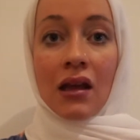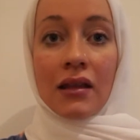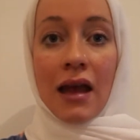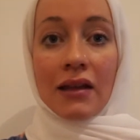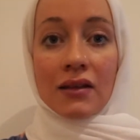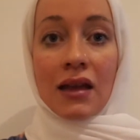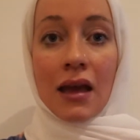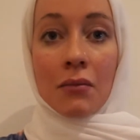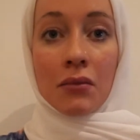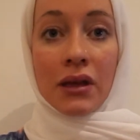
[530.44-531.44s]
that
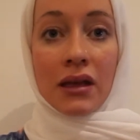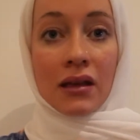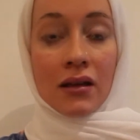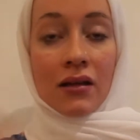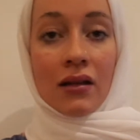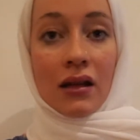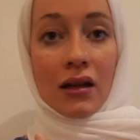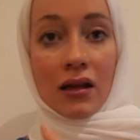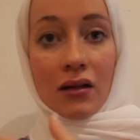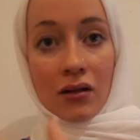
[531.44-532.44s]
can be
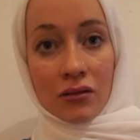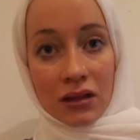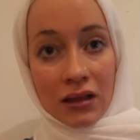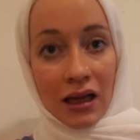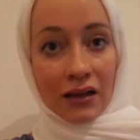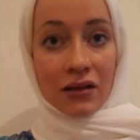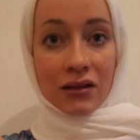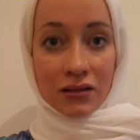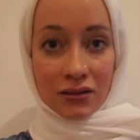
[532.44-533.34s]
on another